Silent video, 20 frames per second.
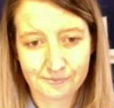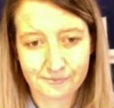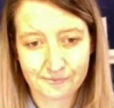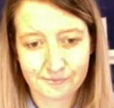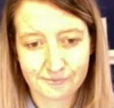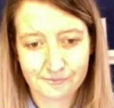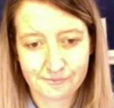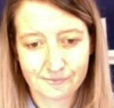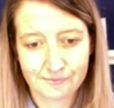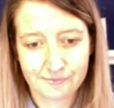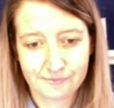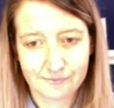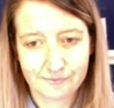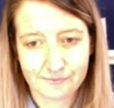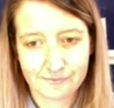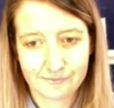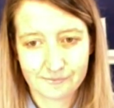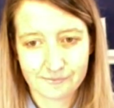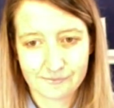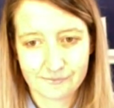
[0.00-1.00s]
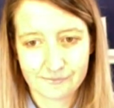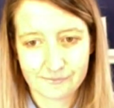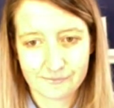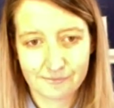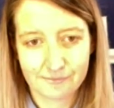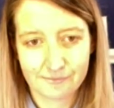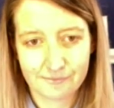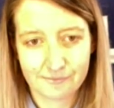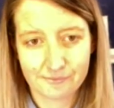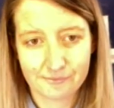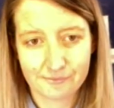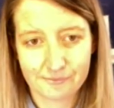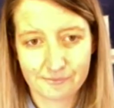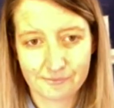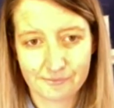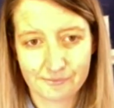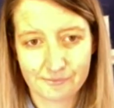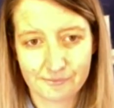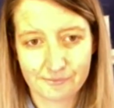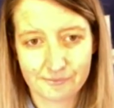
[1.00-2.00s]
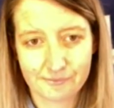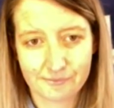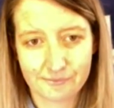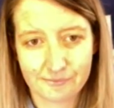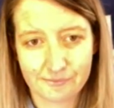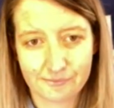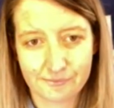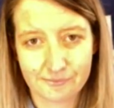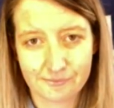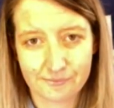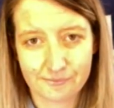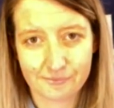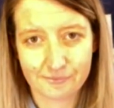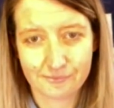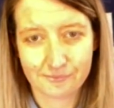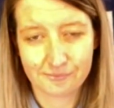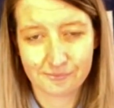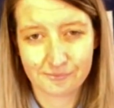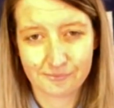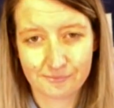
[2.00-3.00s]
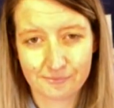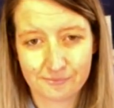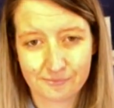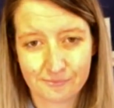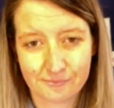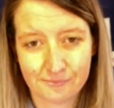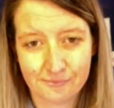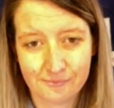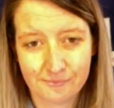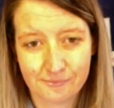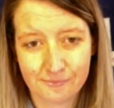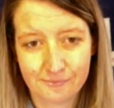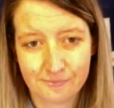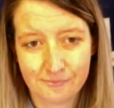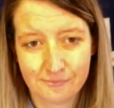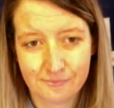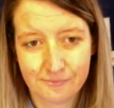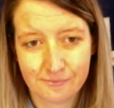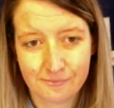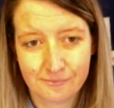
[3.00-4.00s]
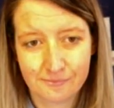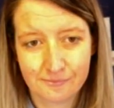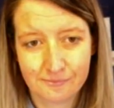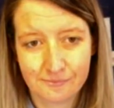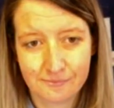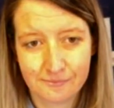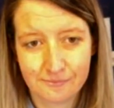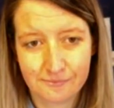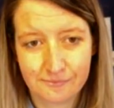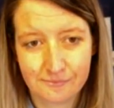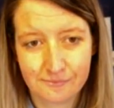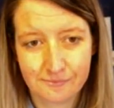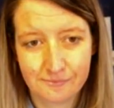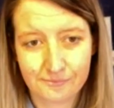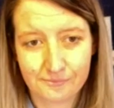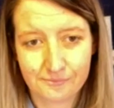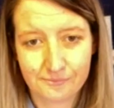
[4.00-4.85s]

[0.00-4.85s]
(silent)